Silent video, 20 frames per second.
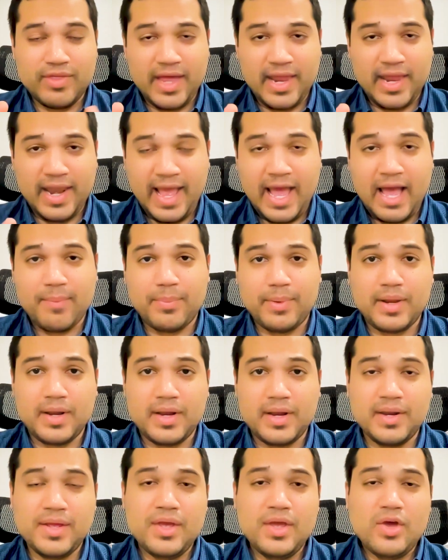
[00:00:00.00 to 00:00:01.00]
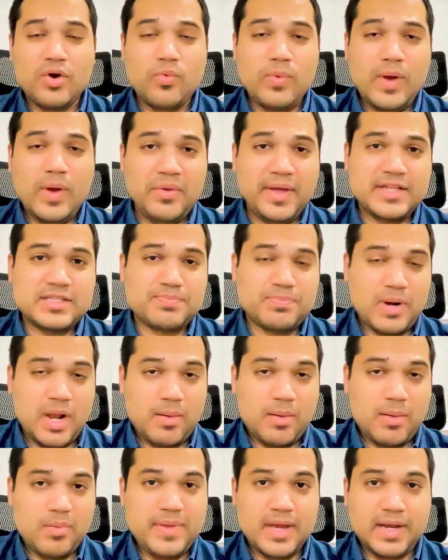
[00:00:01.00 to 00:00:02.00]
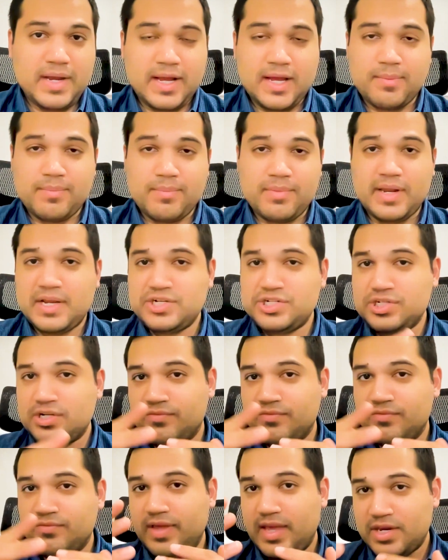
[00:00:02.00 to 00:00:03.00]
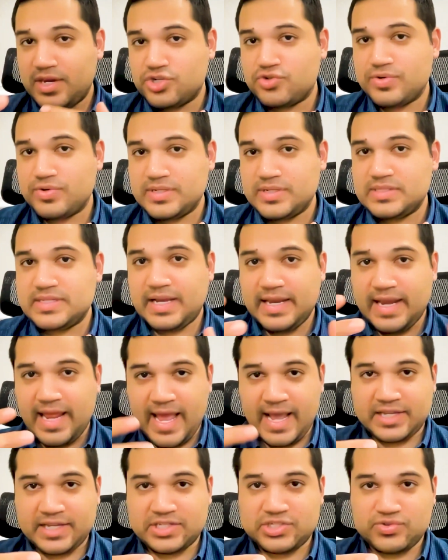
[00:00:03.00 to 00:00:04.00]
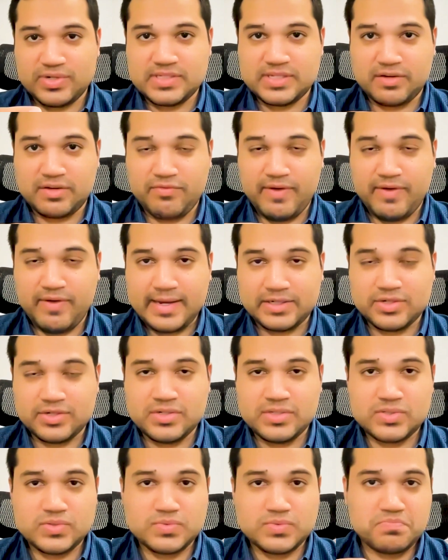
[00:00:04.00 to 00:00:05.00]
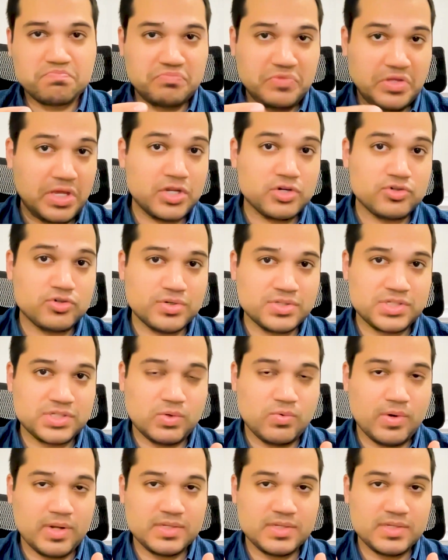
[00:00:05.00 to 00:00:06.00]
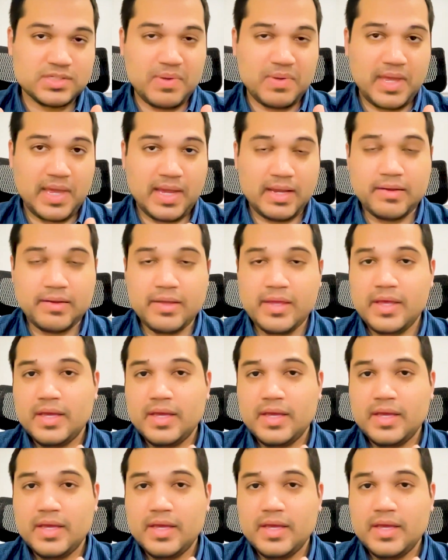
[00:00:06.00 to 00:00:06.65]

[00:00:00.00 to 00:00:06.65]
that happen? Well, it's probably a combination of intrinsic and extrinsic factors. The intrinsic ones being